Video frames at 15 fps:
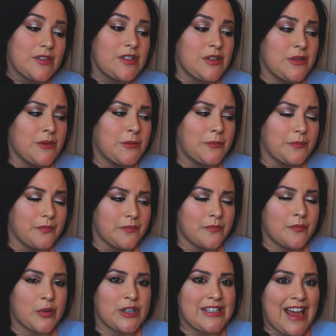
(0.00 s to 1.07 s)
to
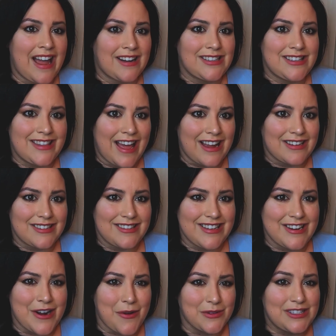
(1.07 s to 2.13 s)
protect that,
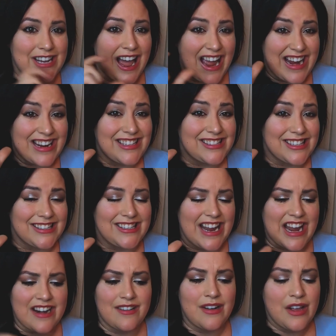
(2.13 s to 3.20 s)
tight
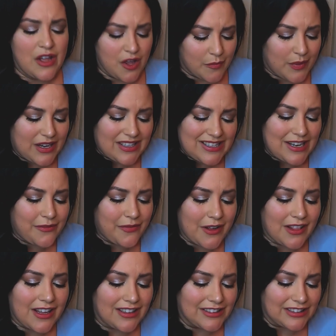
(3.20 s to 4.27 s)
sustain, but it did
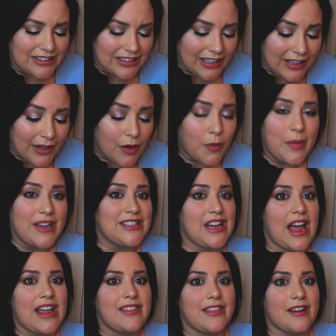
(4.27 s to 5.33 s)
feel a little bit
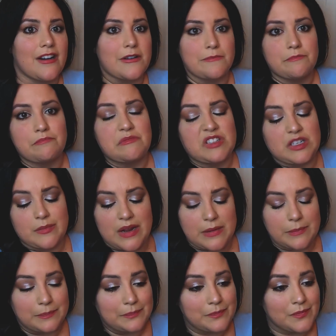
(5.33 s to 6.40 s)
tight there to me.